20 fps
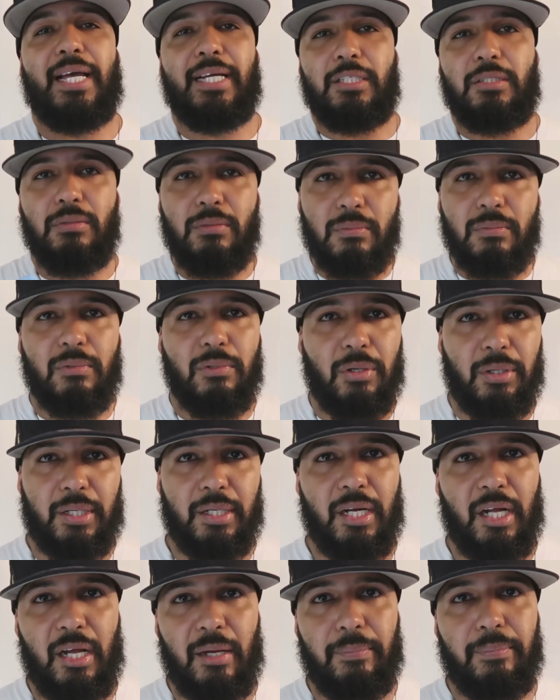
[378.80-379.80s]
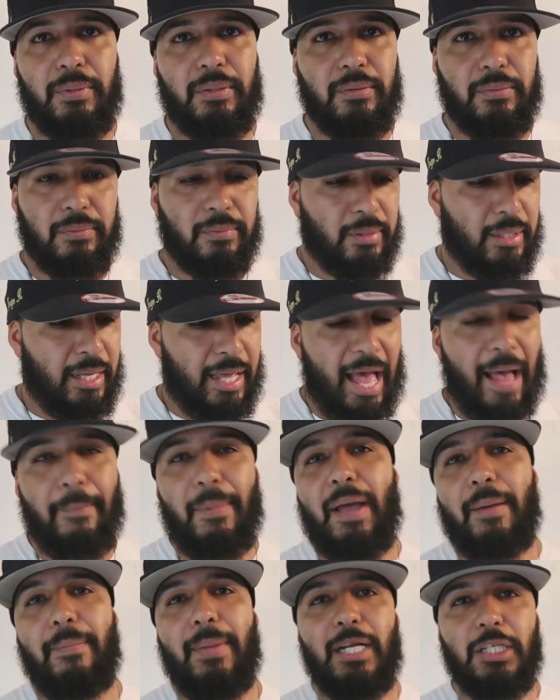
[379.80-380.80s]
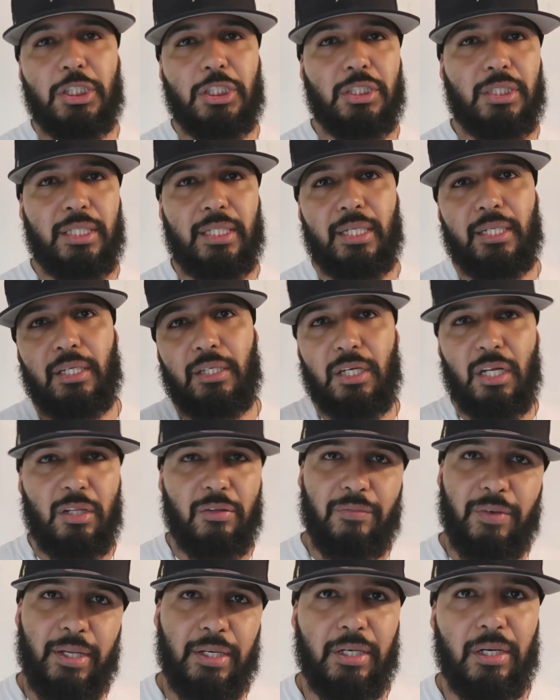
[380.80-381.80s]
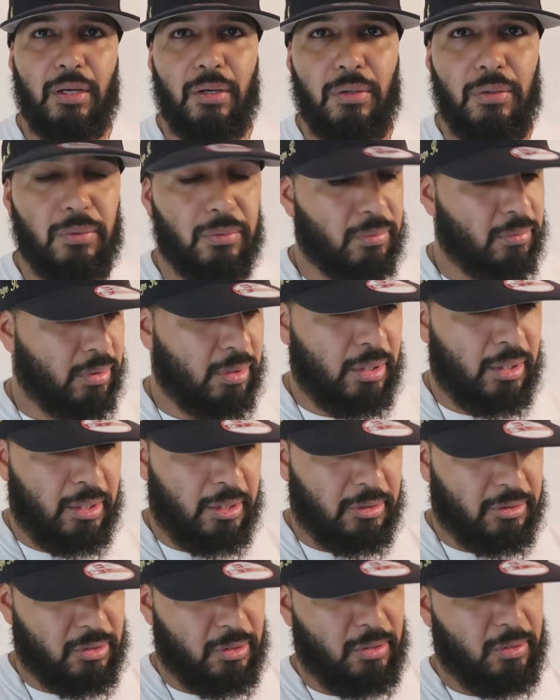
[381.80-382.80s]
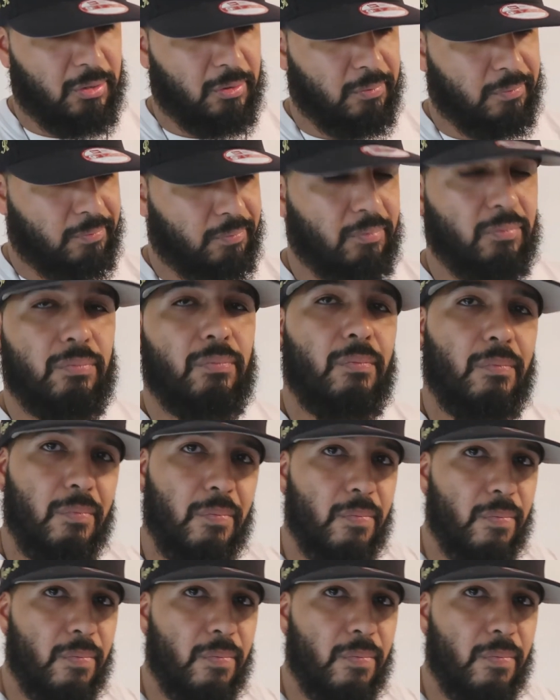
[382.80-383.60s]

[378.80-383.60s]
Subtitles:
once I look it up, and I might mention it in another video. So